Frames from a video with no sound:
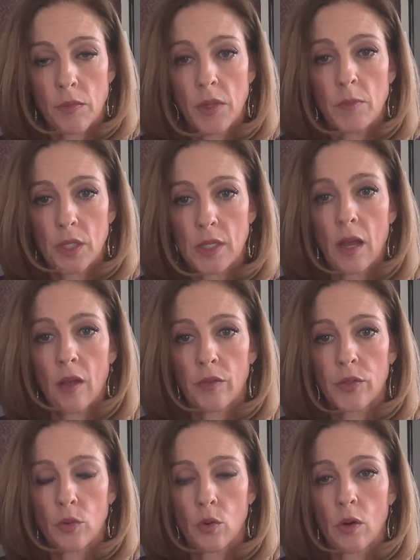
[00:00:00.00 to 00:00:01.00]

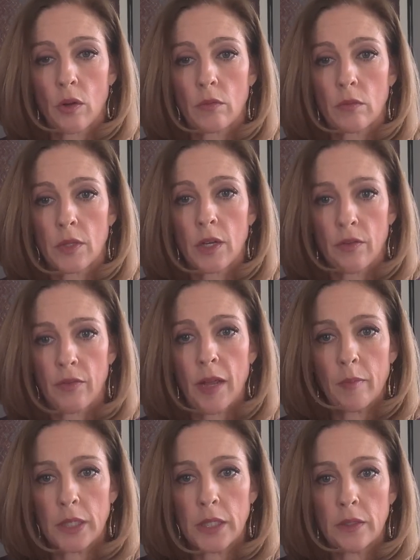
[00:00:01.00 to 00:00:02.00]
themselves or their
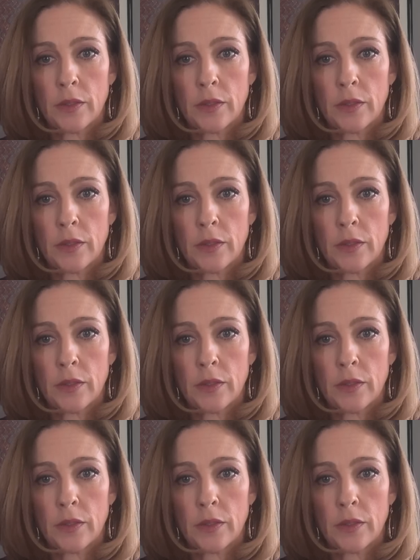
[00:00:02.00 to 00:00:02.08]
family?